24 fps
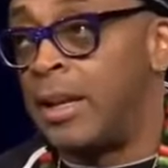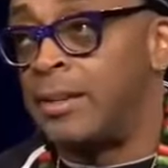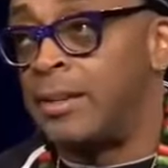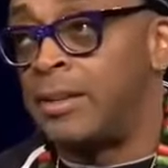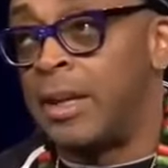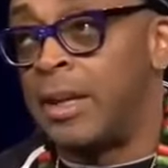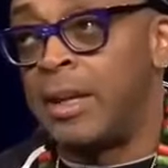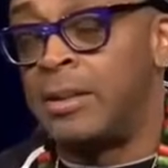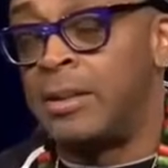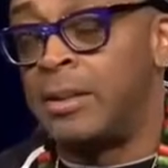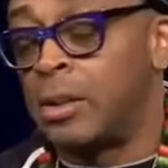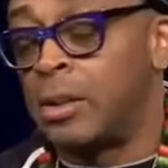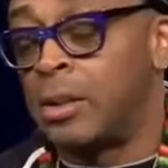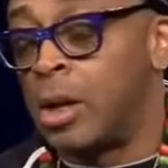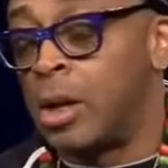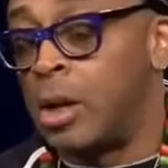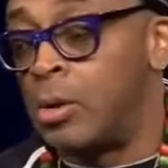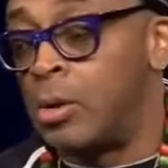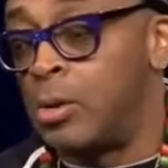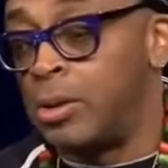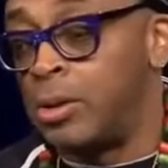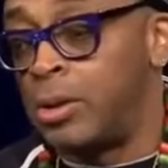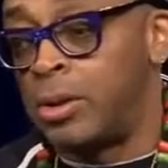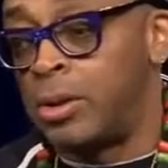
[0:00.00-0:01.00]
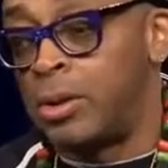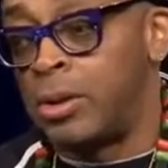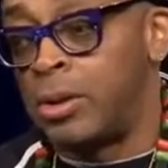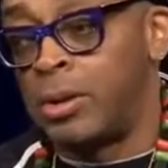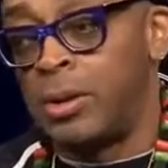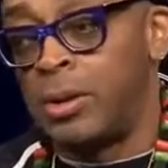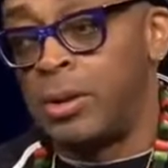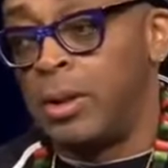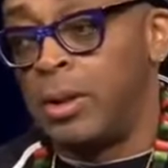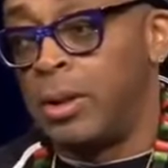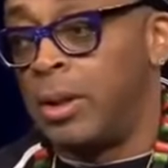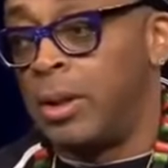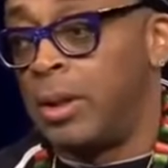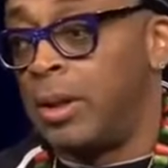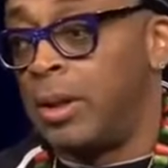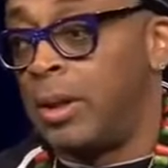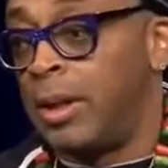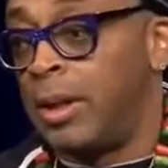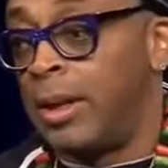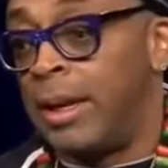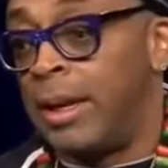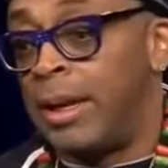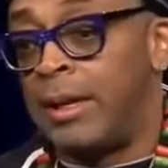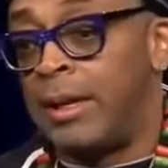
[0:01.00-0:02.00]
As a coach.
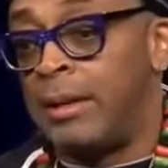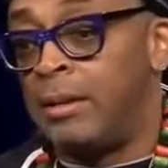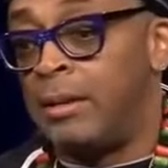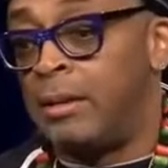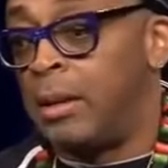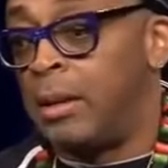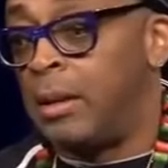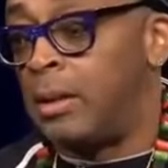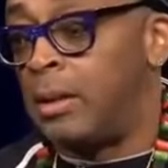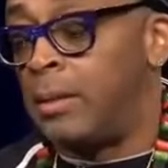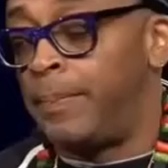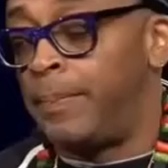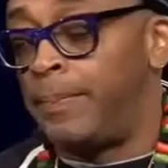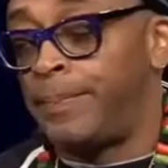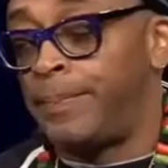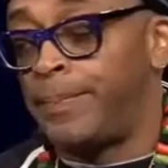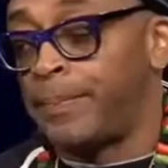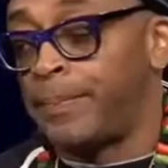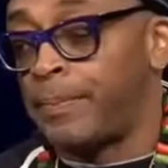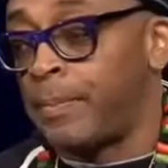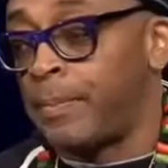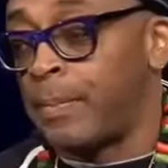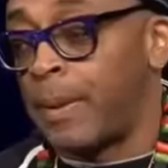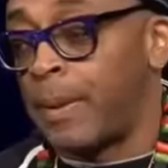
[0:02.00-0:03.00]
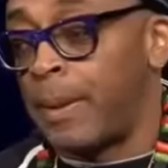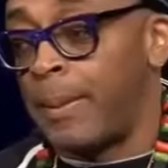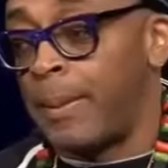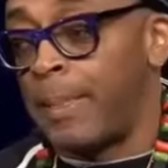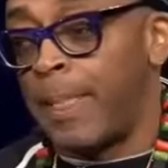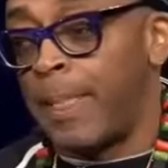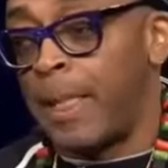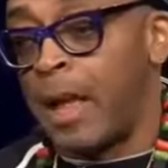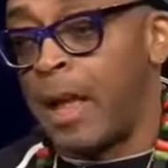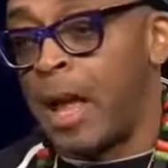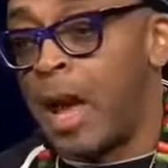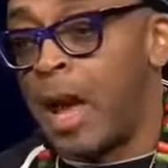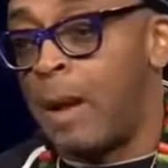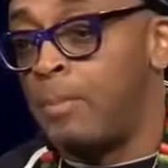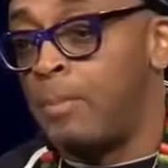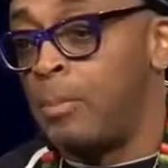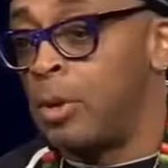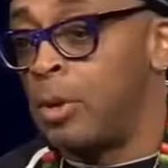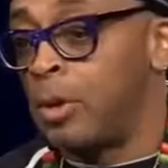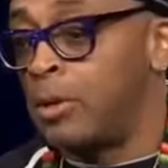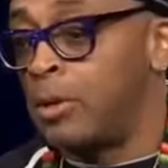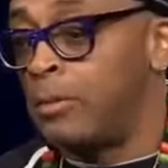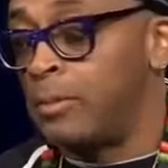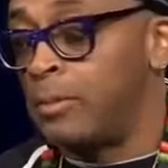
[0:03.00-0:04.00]
And
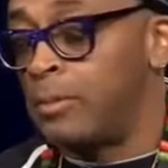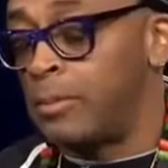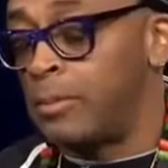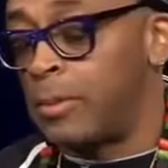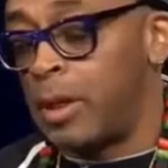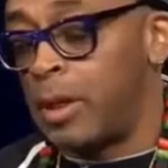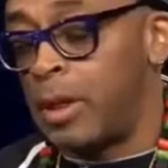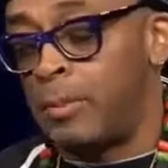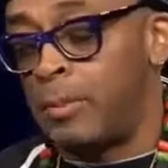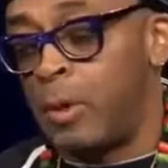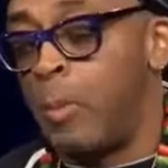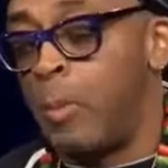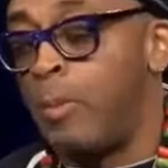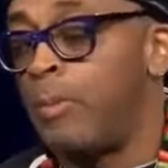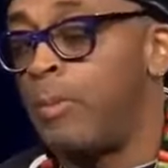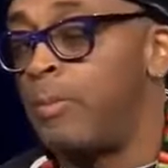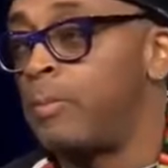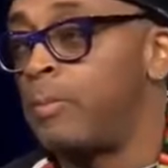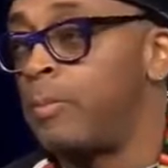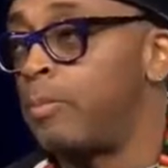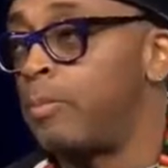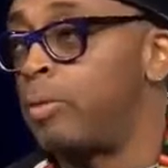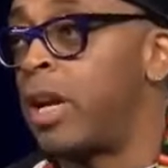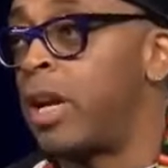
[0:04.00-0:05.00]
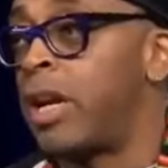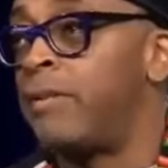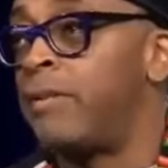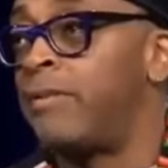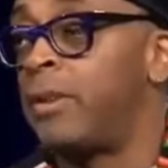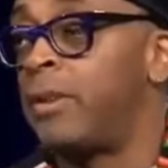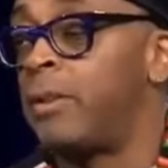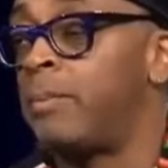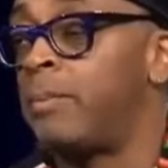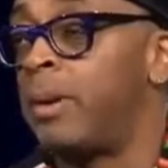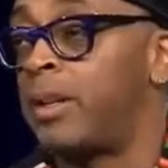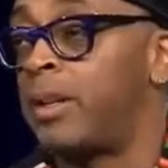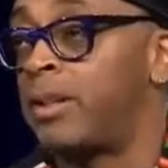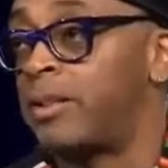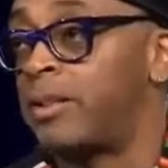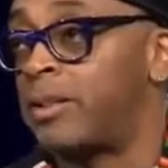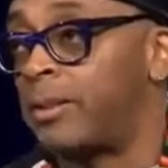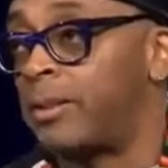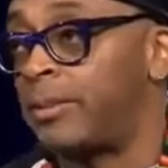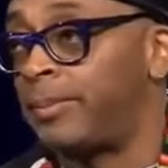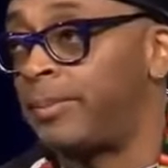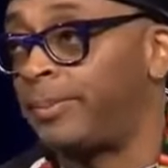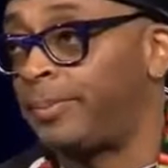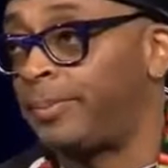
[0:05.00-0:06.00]
I'm praying for the
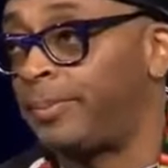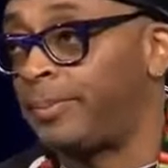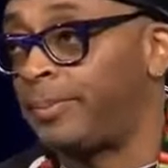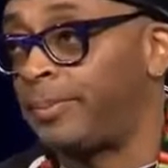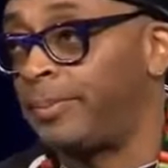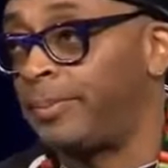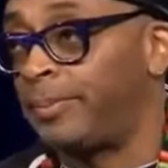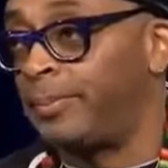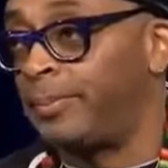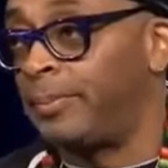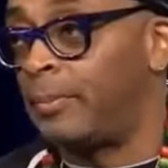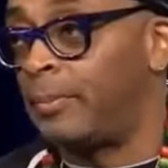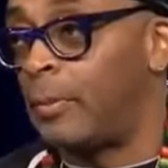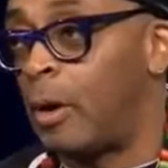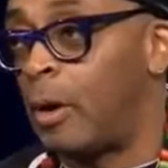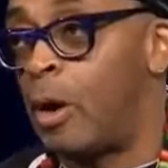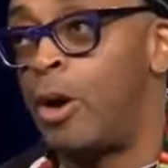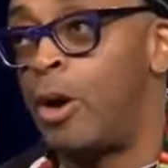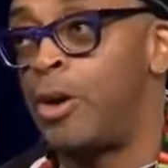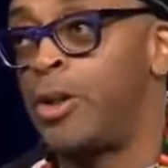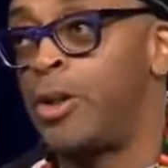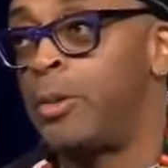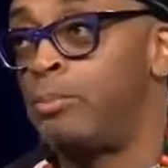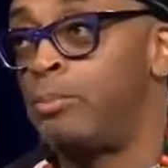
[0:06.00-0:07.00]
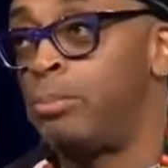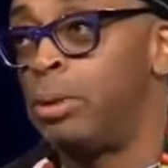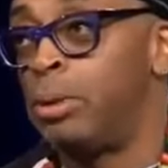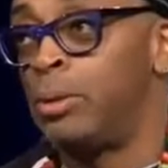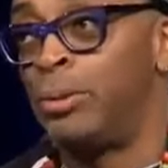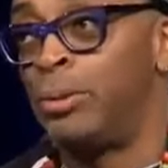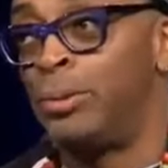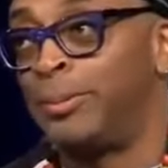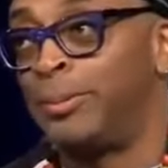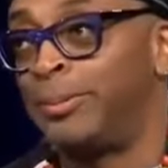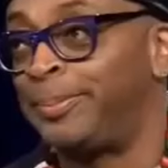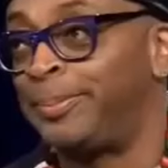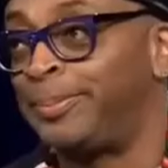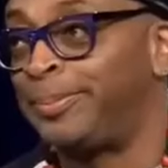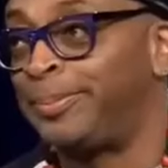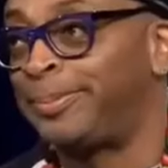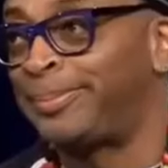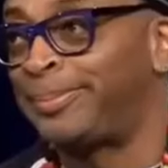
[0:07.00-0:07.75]
best. Orange and blue.